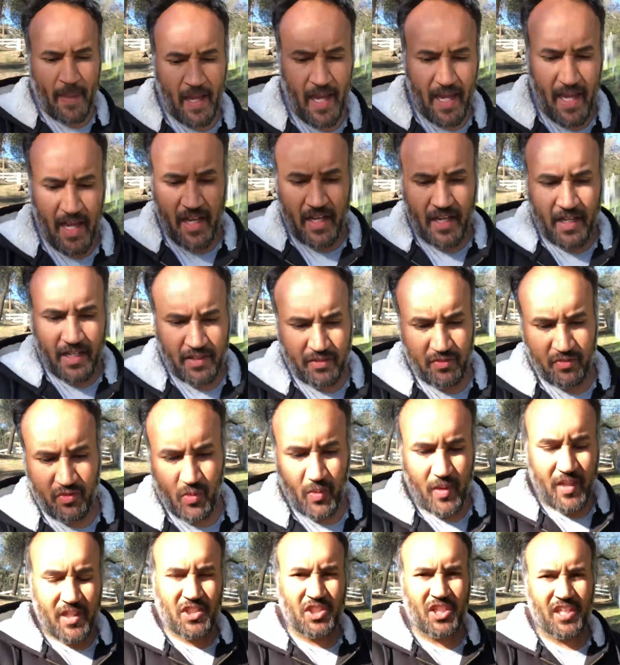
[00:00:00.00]
If you
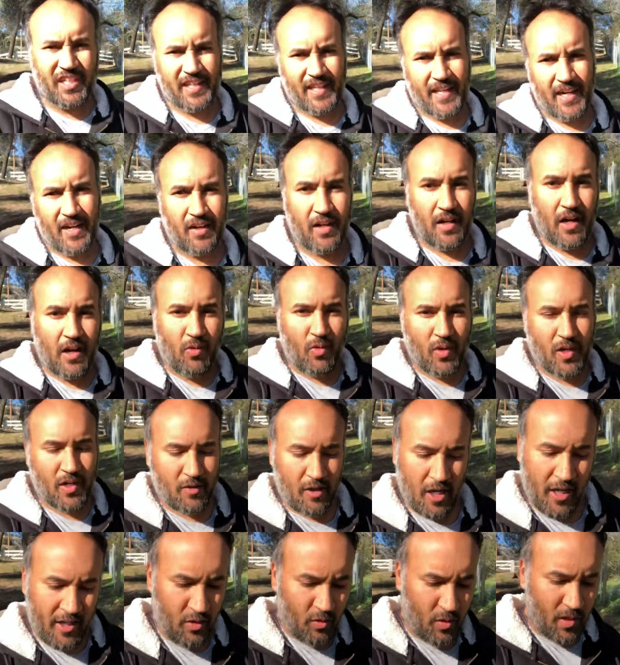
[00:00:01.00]
want to check that out, I
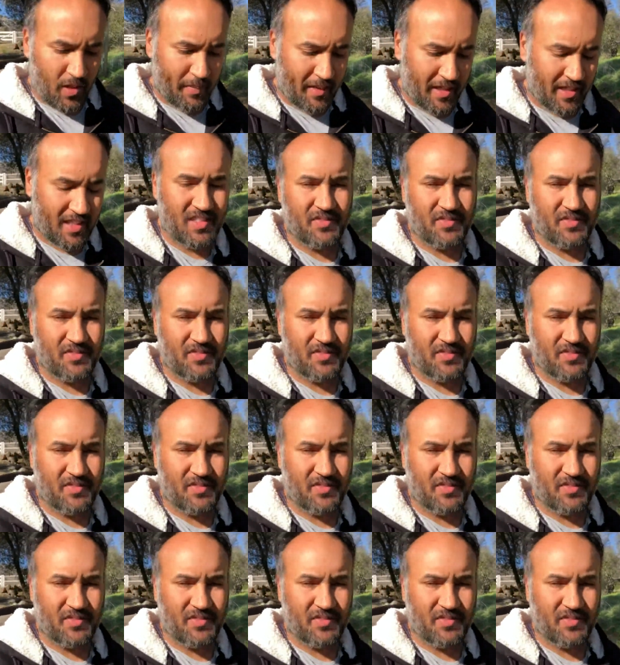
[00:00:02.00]
don't want to make